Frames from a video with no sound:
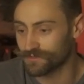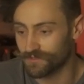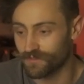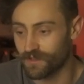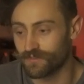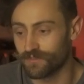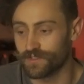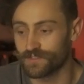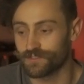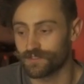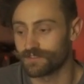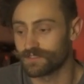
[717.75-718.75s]
the 5 of us
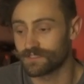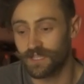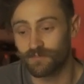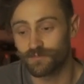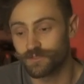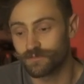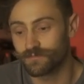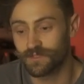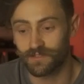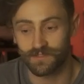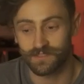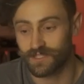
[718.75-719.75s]
are in the same room
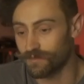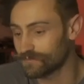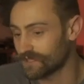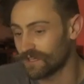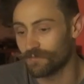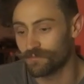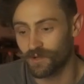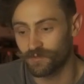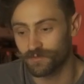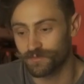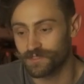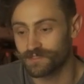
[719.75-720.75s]
at the same time,
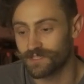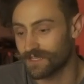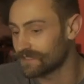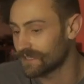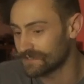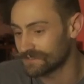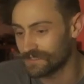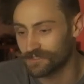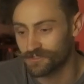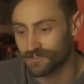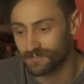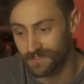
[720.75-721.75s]
probably 10 days
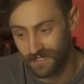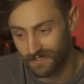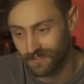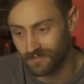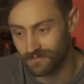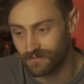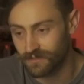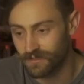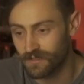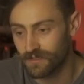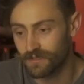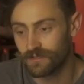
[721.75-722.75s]
each decade.
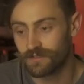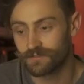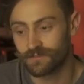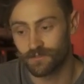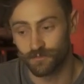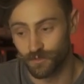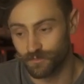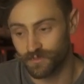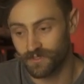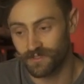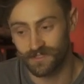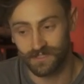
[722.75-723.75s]
The group
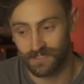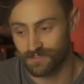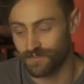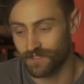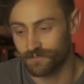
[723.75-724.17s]
is in its final